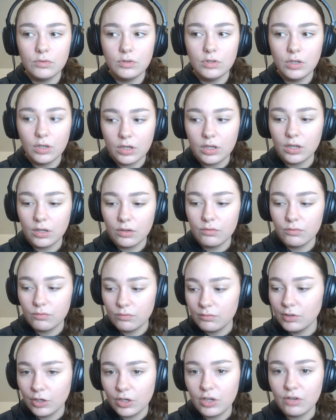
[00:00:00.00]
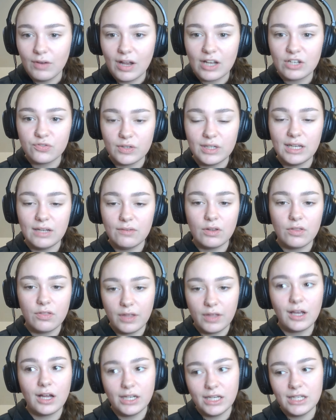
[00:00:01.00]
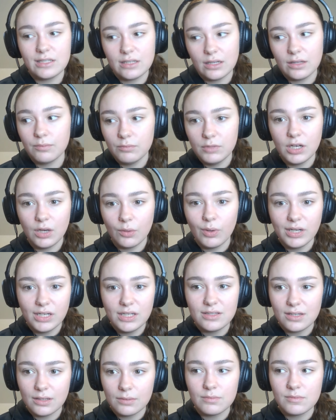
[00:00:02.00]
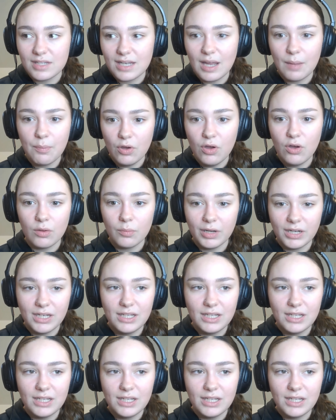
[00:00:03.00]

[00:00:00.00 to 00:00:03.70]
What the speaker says: look at Rashford leaving and think I need to step up.